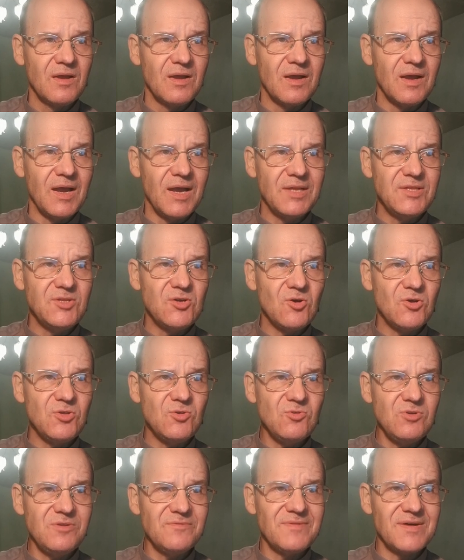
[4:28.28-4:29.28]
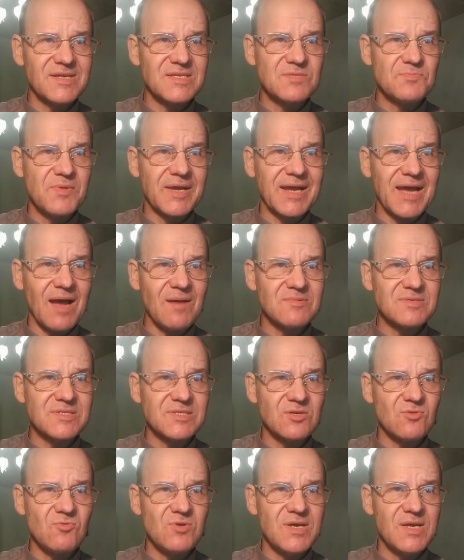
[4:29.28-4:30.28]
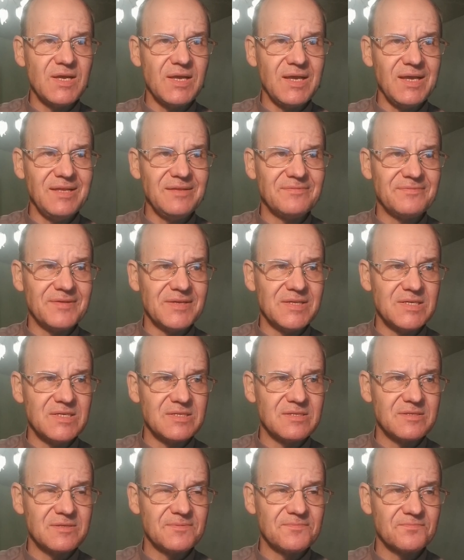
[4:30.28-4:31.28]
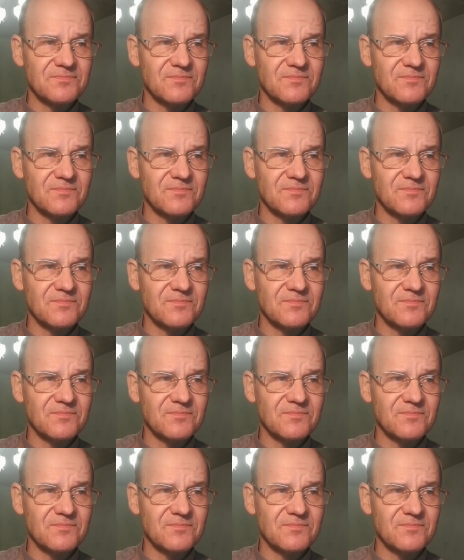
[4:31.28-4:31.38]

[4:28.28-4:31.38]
And your universe becomes truly infinite.